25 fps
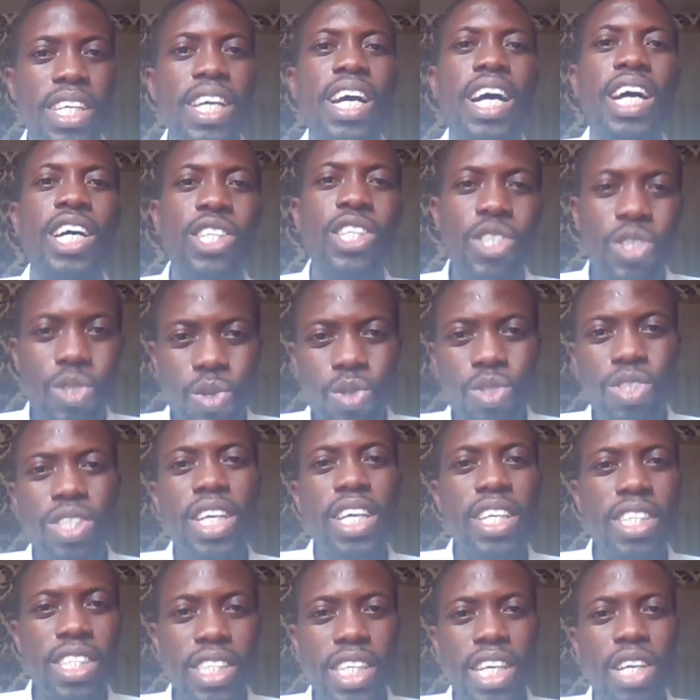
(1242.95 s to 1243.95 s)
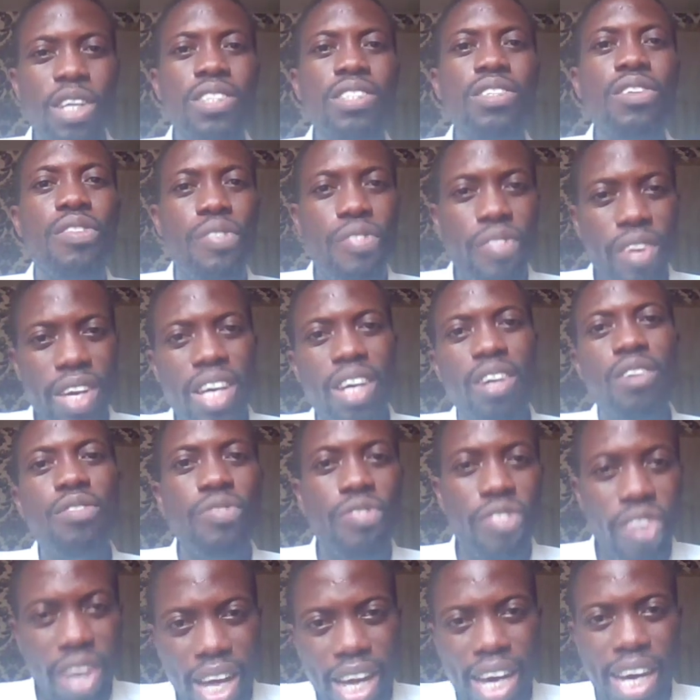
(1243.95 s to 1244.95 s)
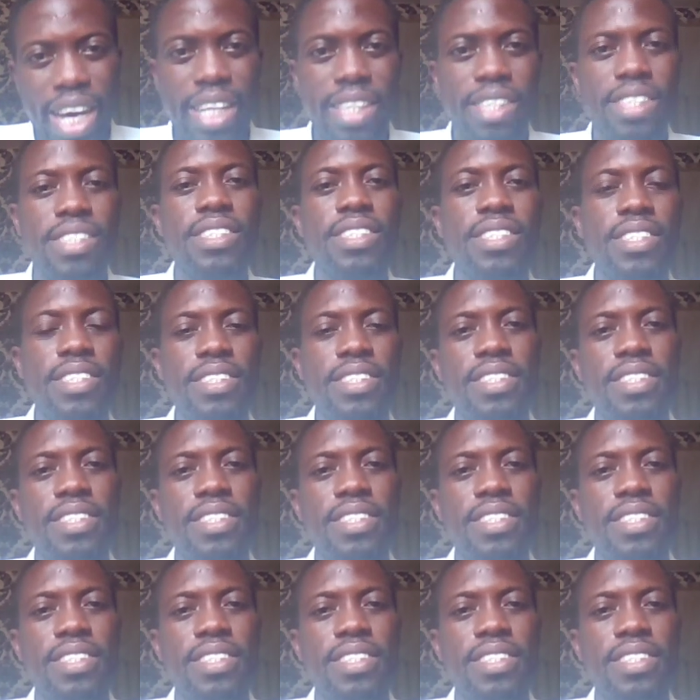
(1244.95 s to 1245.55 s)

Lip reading: and those angels fell flat.